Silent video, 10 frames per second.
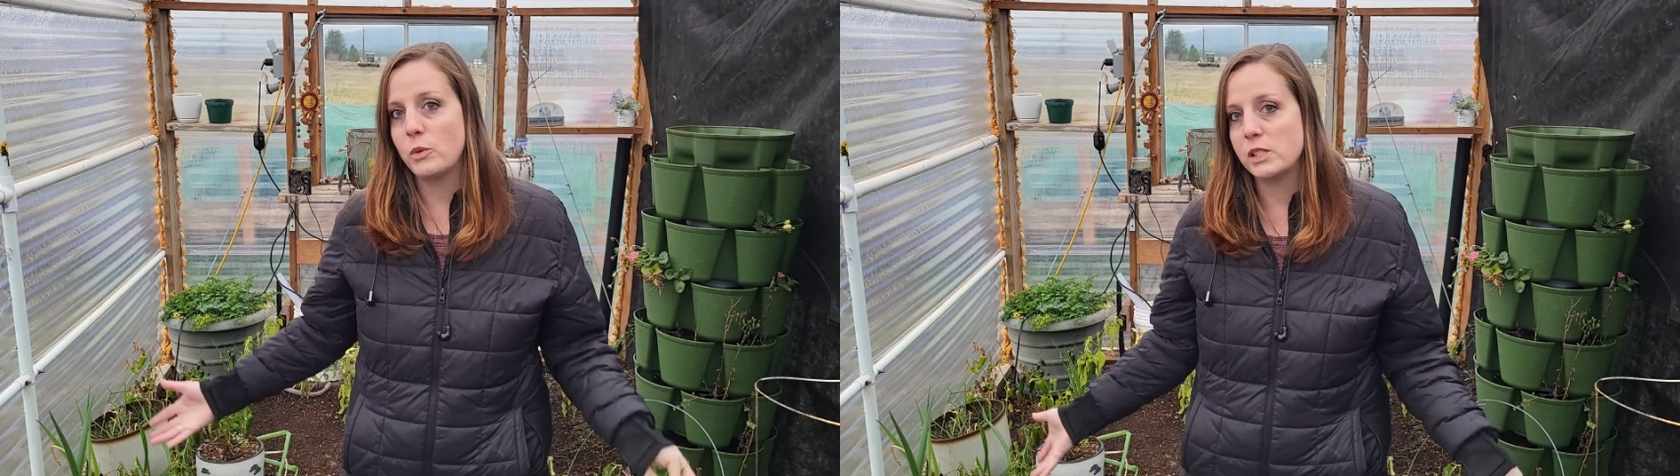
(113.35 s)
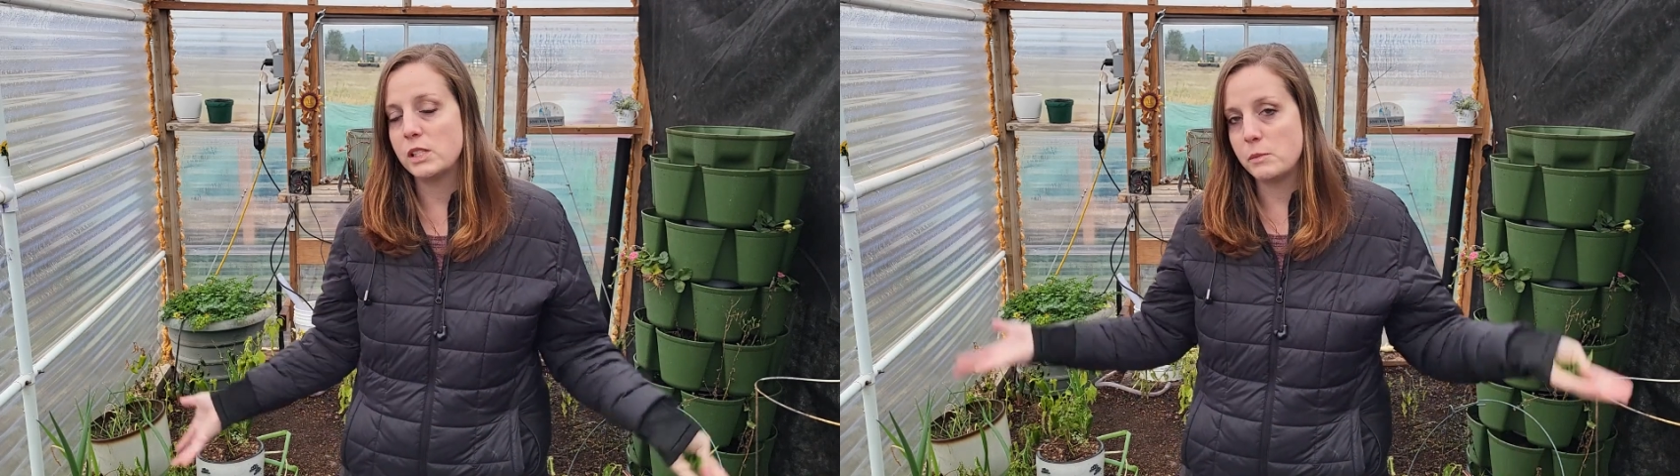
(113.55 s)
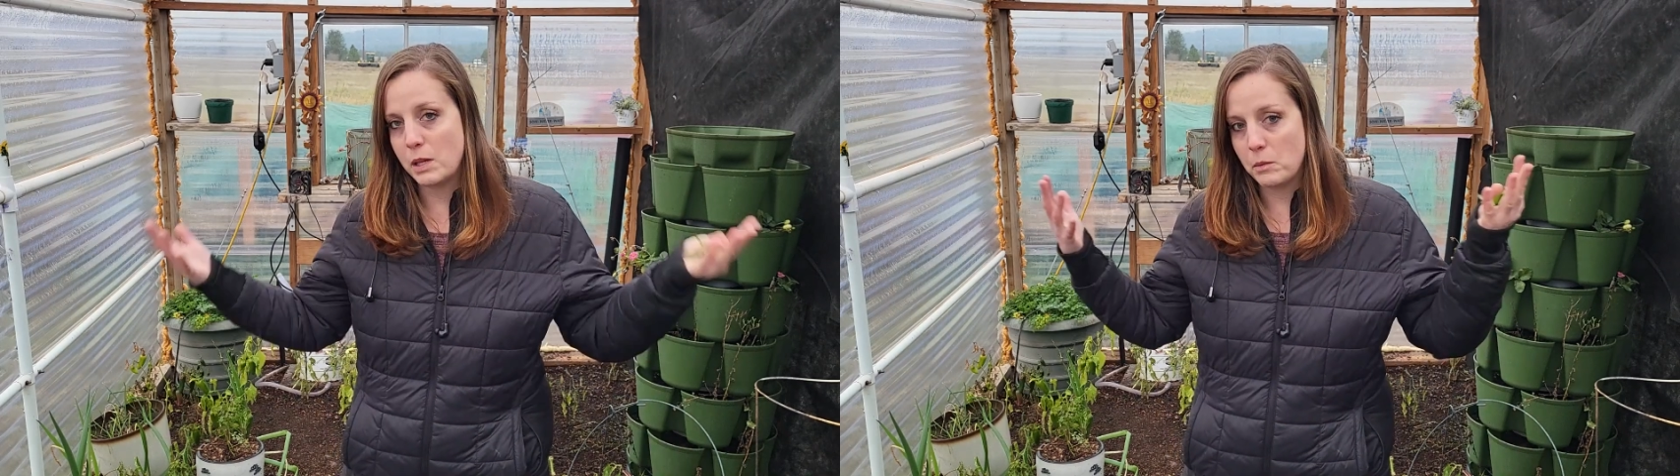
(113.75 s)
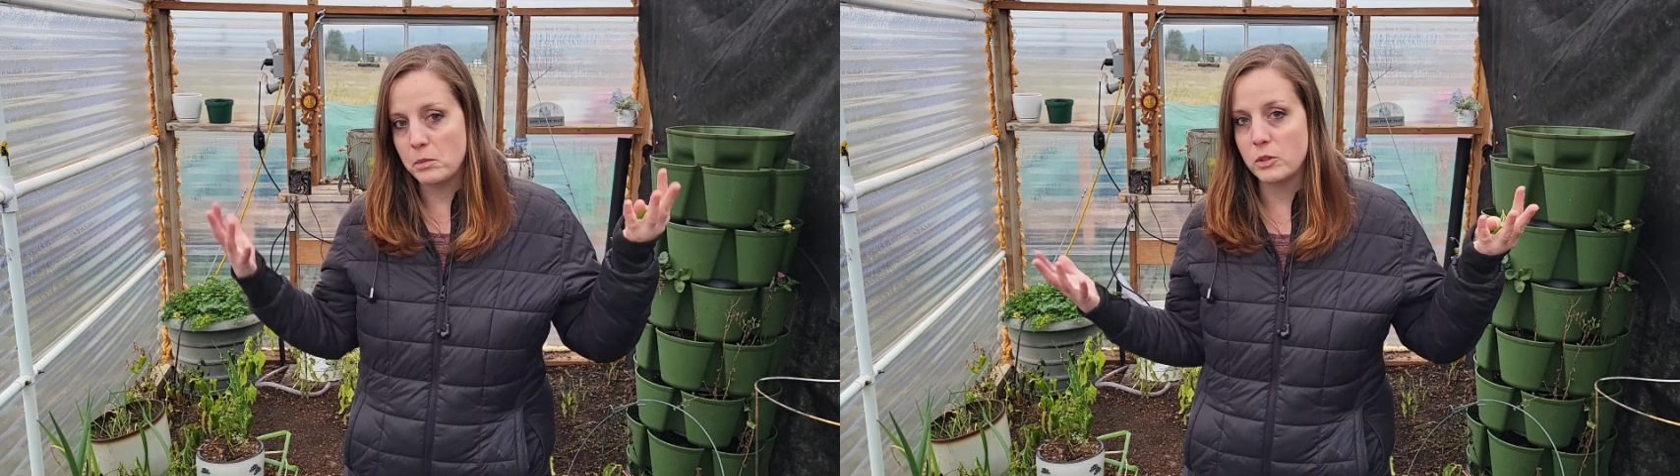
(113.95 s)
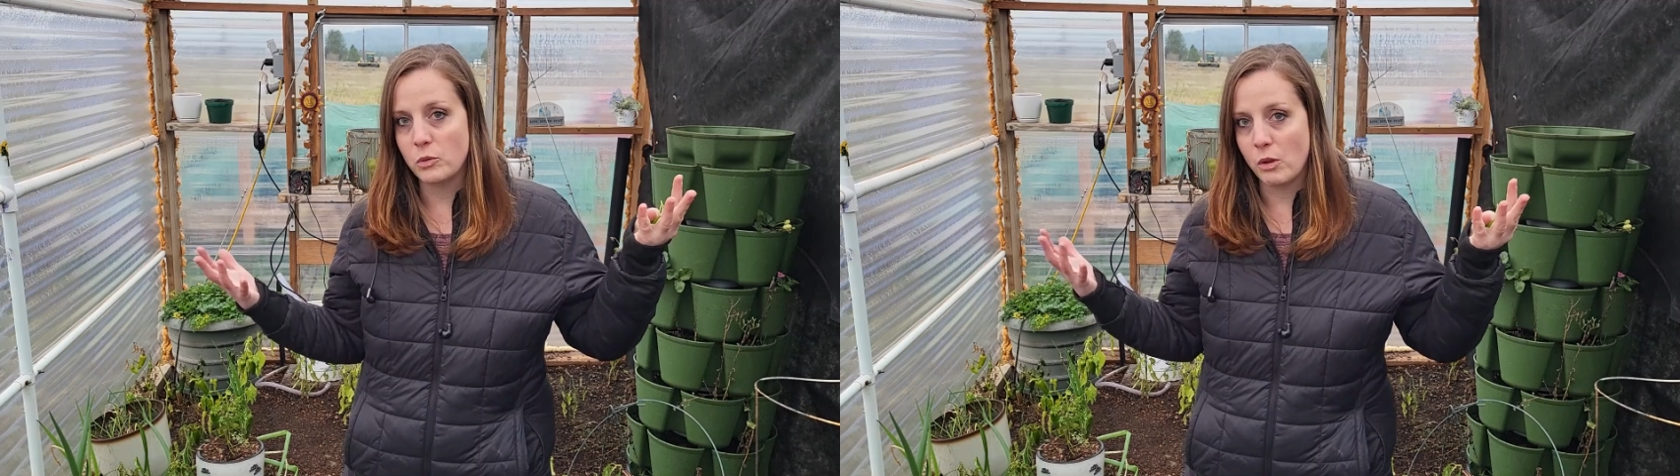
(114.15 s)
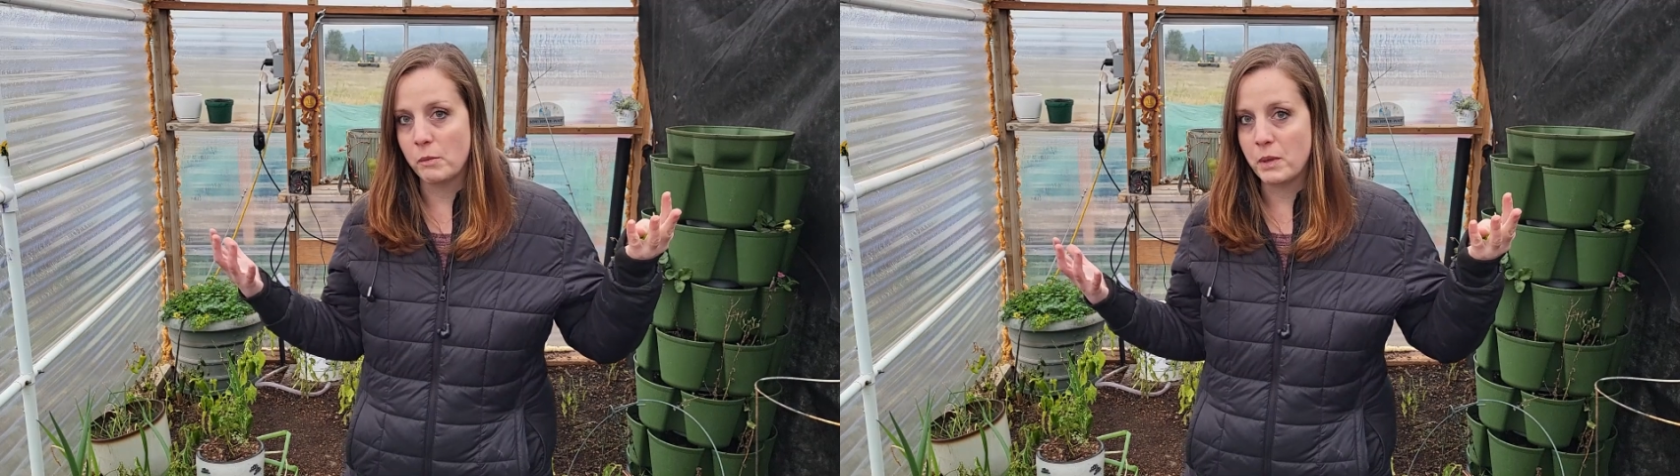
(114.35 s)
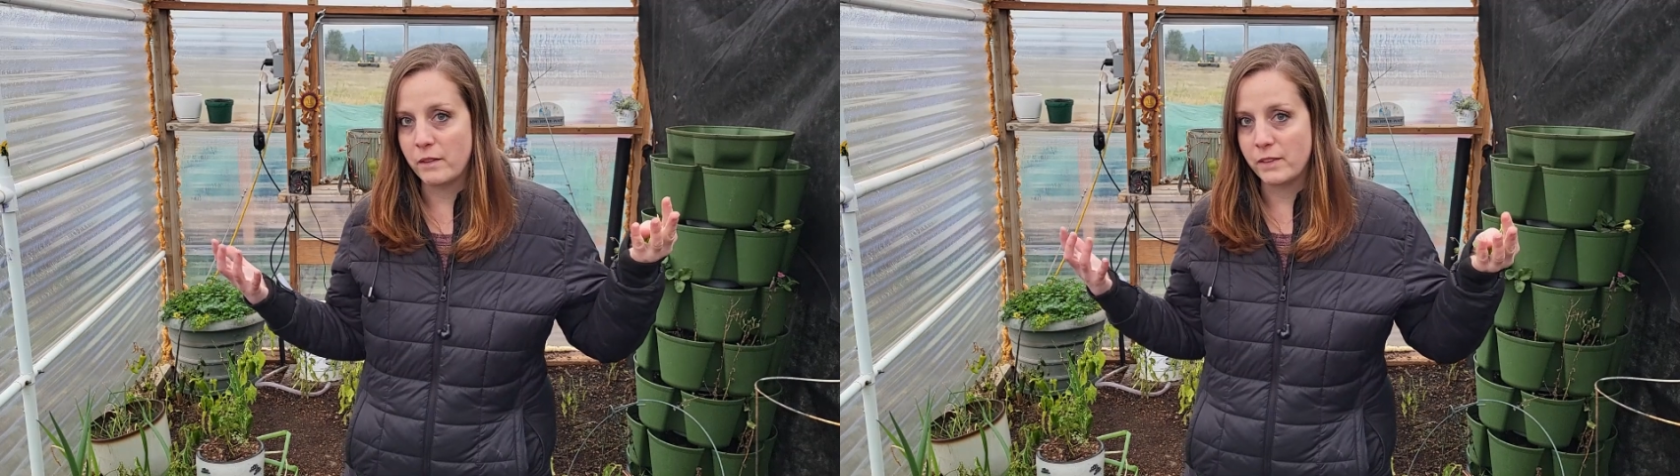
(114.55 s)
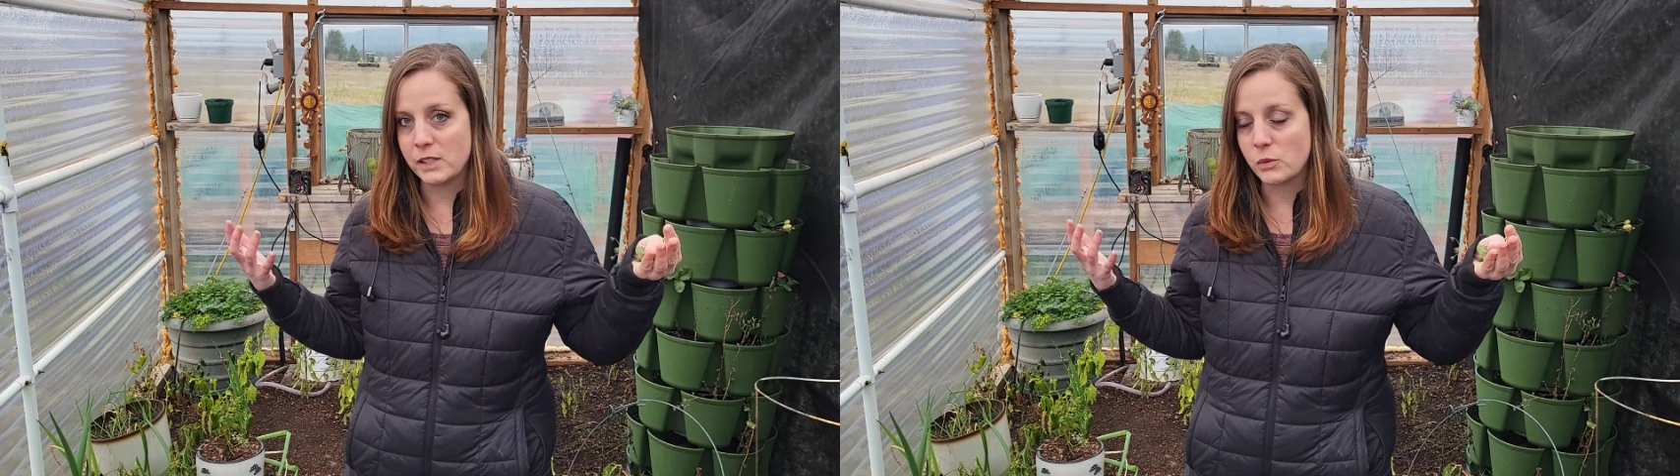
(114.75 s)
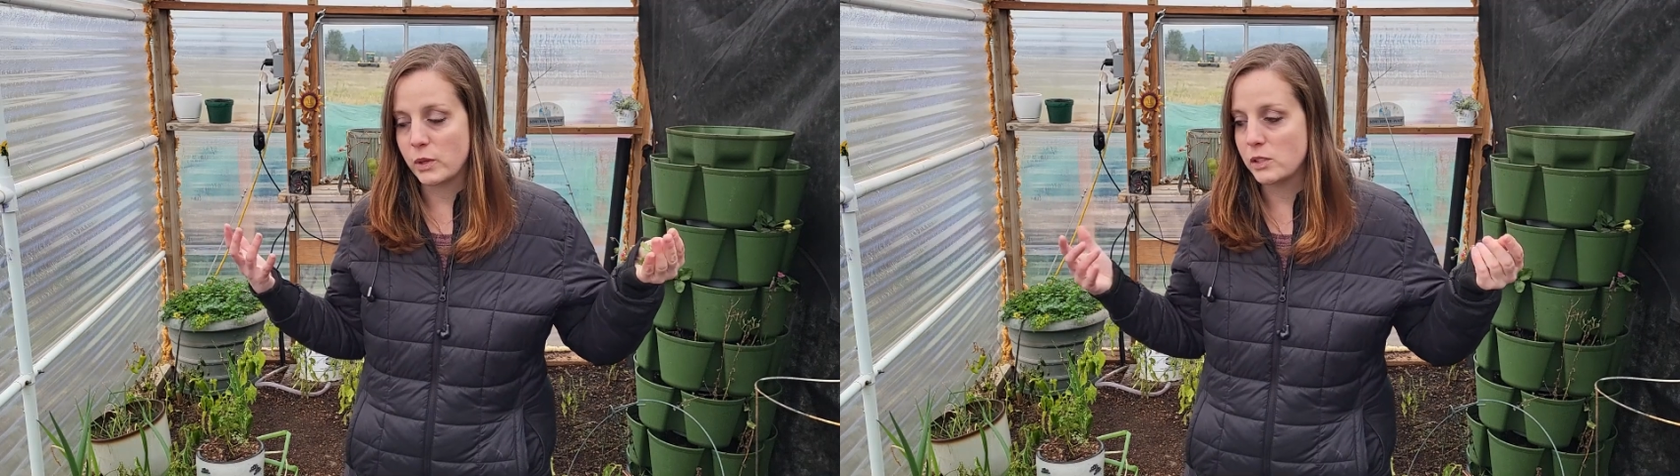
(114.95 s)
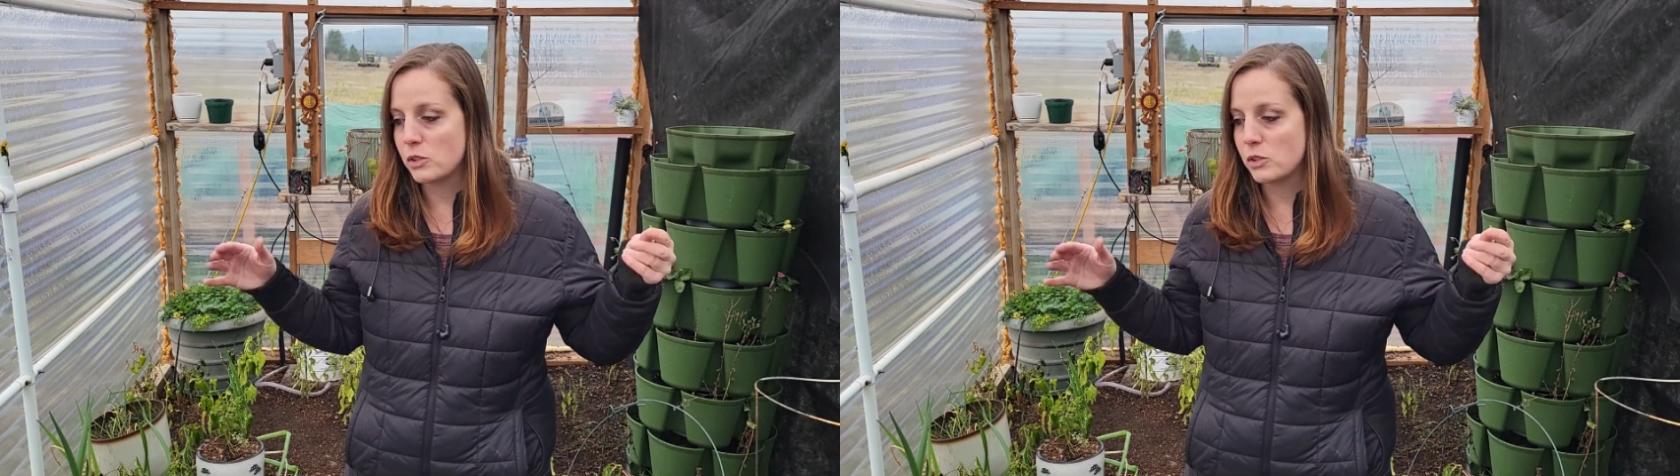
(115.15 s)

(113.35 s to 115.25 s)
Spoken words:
was to be able to roll up that visqueen.